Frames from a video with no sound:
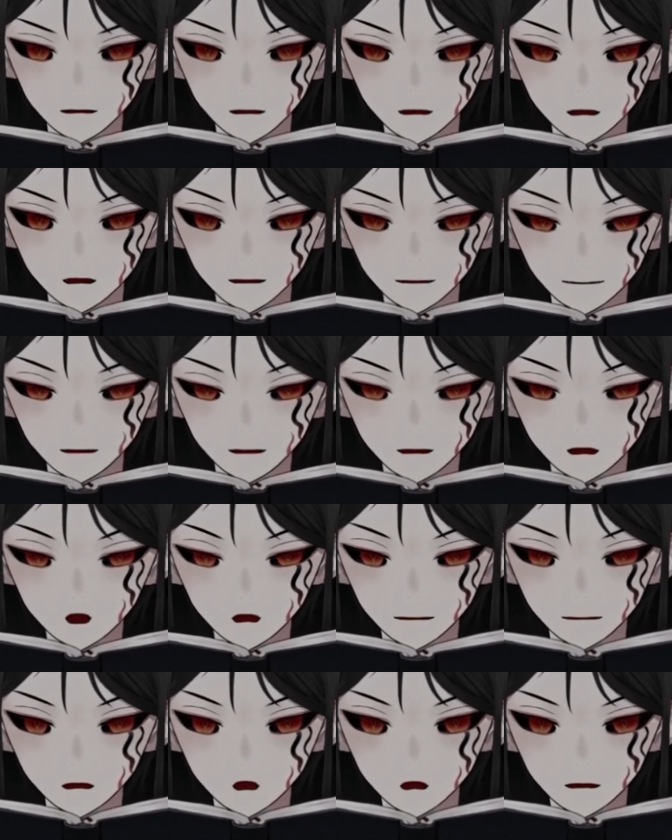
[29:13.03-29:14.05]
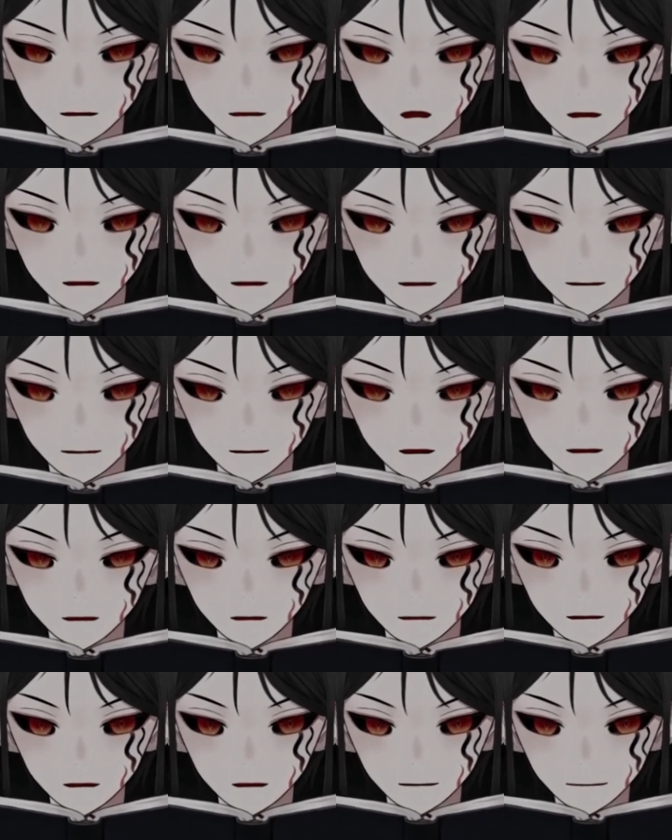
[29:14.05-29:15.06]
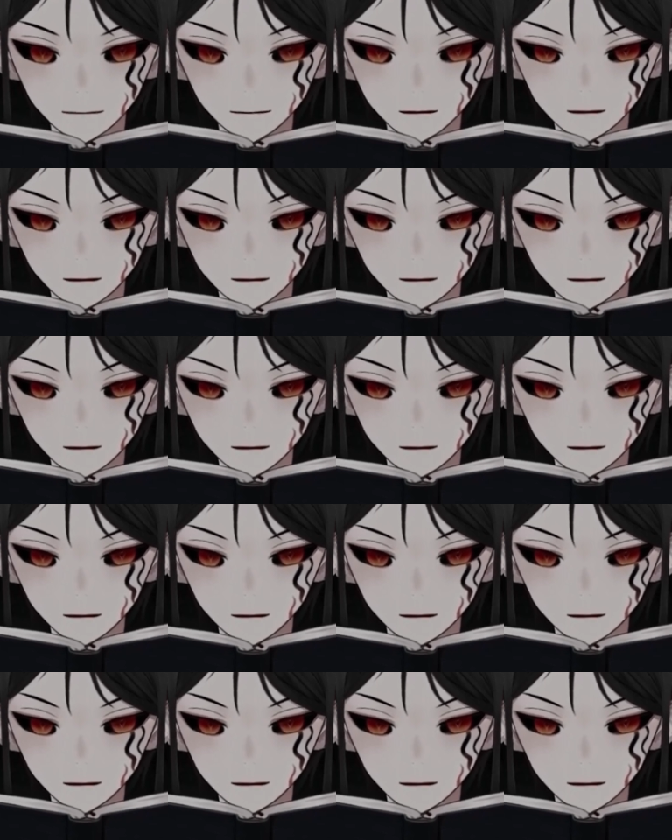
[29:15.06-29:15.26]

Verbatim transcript: As I came up, they heard me.